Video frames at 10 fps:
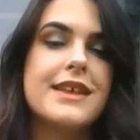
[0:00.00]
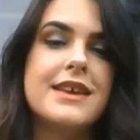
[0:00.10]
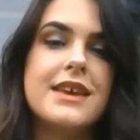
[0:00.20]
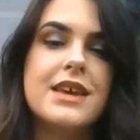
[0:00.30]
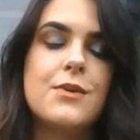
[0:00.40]
They
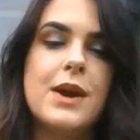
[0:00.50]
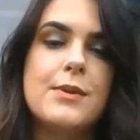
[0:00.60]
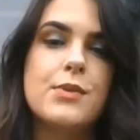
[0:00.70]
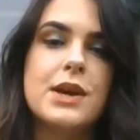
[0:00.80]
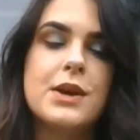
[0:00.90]
can get
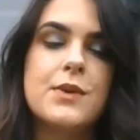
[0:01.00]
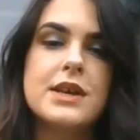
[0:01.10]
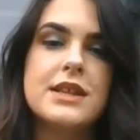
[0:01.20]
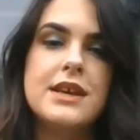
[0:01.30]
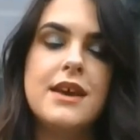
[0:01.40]
away pretty
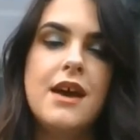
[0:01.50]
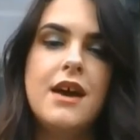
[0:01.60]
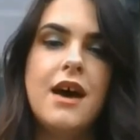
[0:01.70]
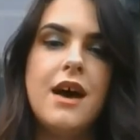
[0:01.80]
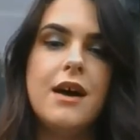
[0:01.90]
quickly
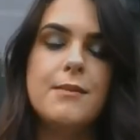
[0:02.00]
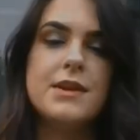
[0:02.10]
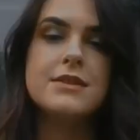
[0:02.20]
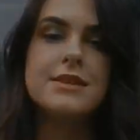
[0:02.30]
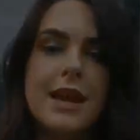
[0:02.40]
um, and stay